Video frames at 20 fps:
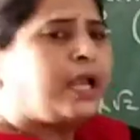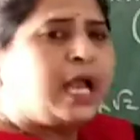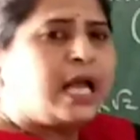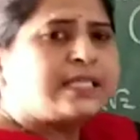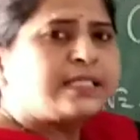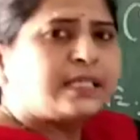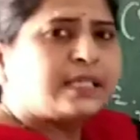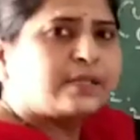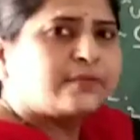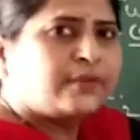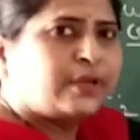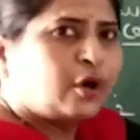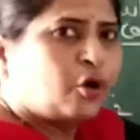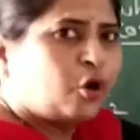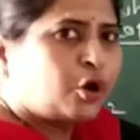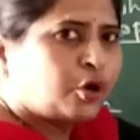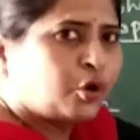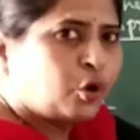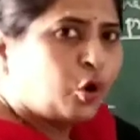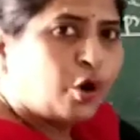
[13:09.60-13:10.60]
as it is we have
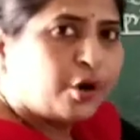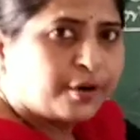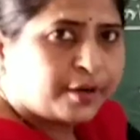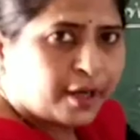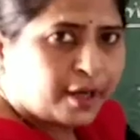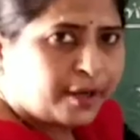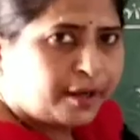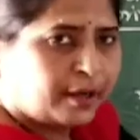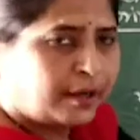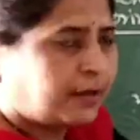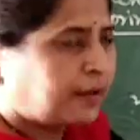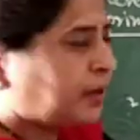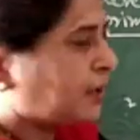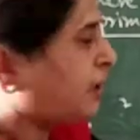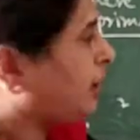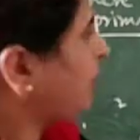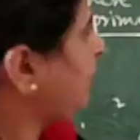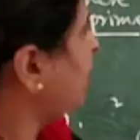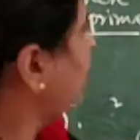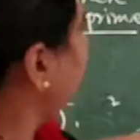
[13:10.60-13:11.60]
got
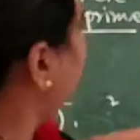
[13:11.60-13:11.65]
contradictory,